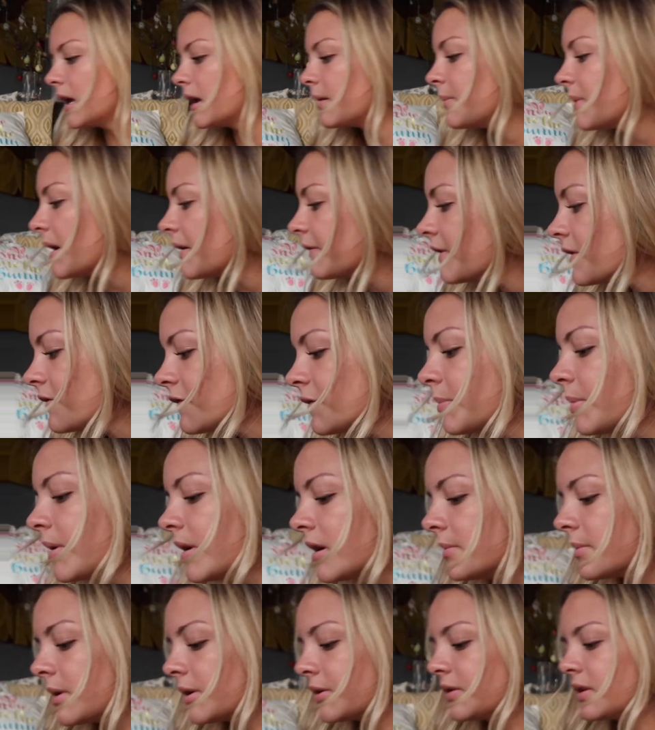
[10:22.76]
And my favorite
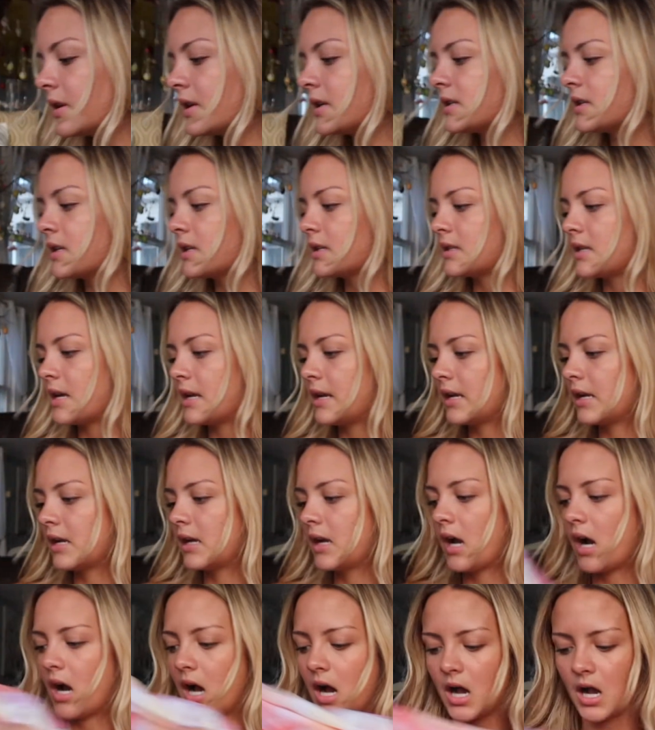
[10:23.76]
part about this is that it
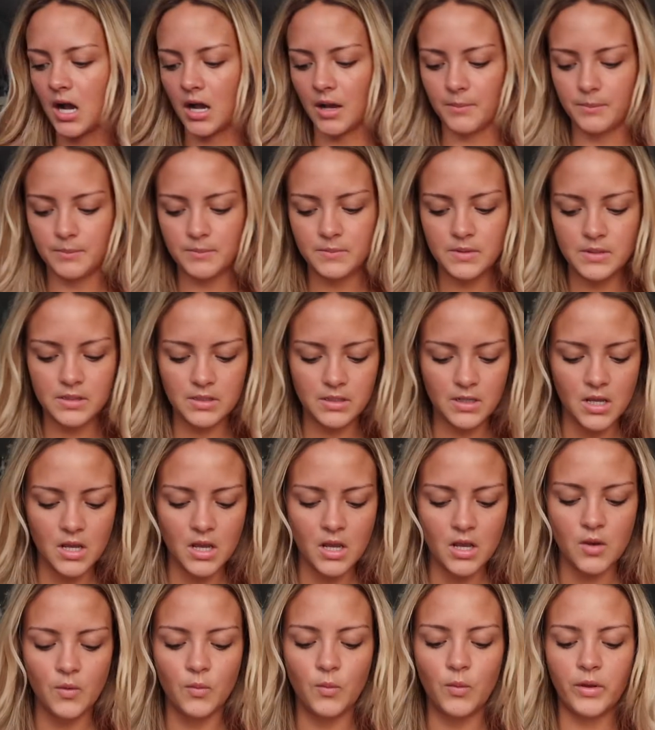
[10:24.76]
comes
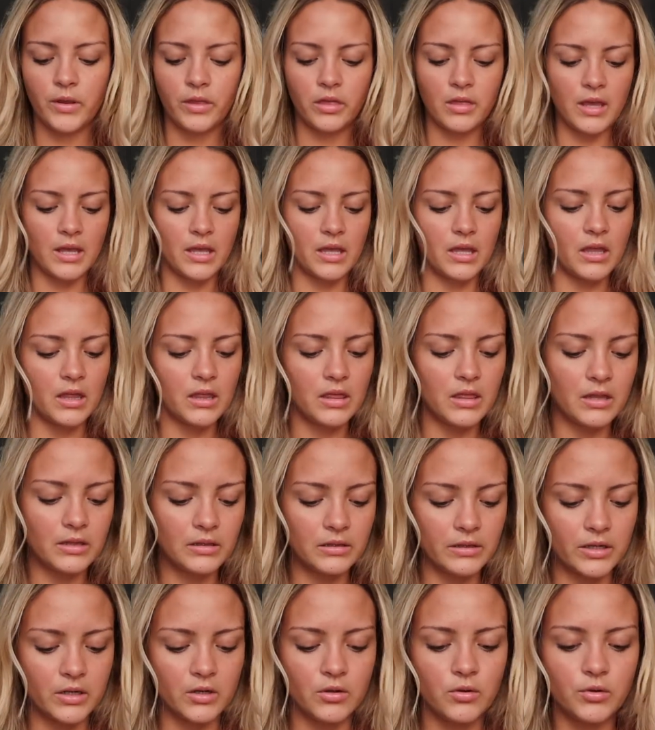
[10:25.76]
with like the
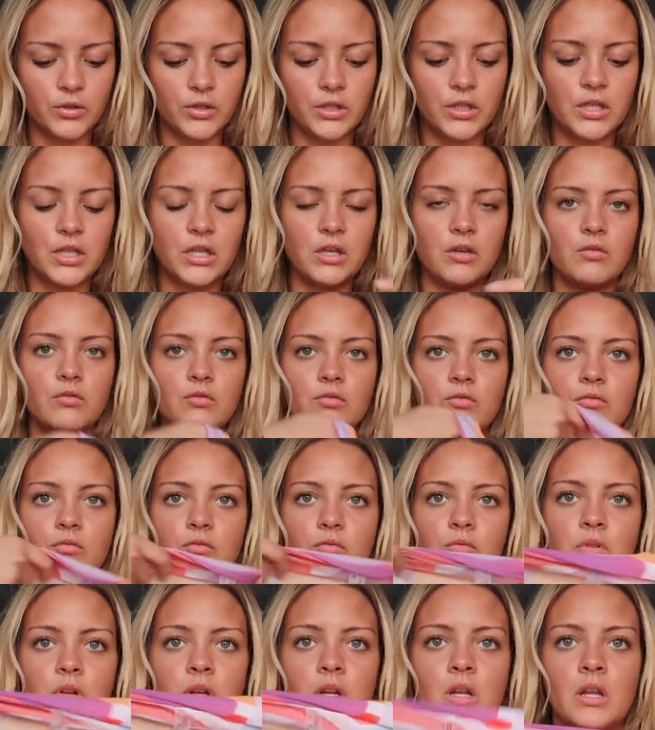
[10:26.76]
little cute
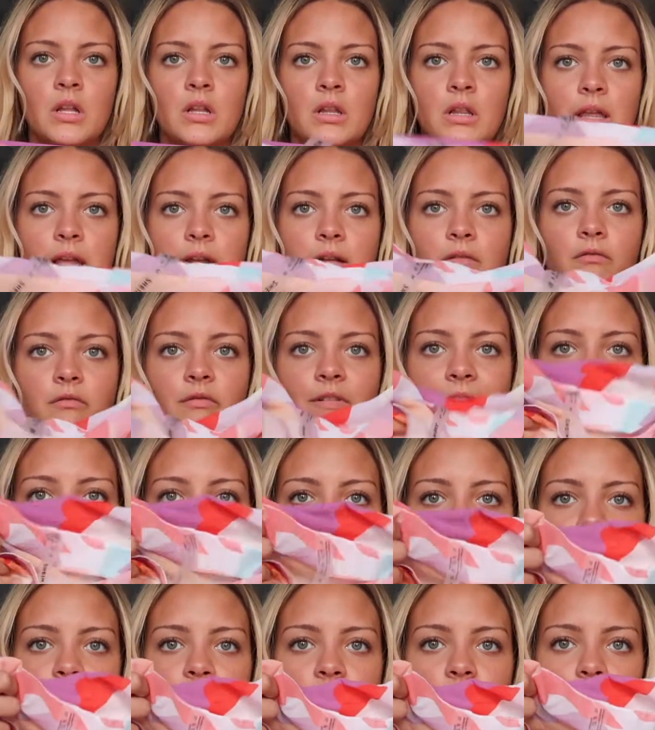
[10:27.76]
like
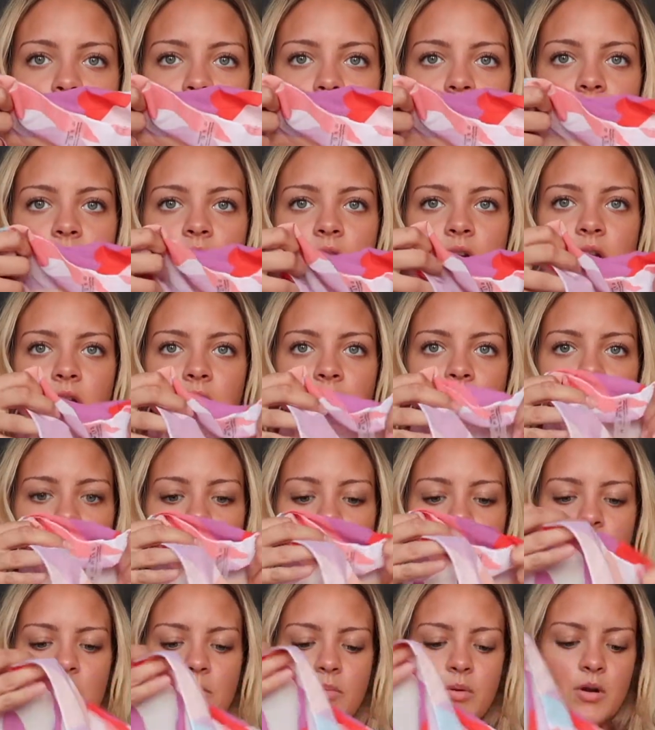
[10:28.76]
wrap skirt that
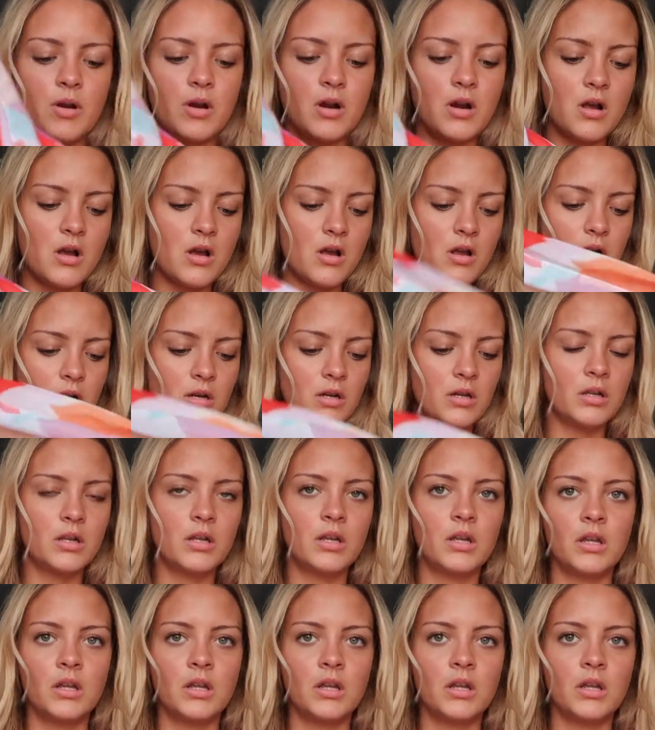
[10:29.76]
you put on.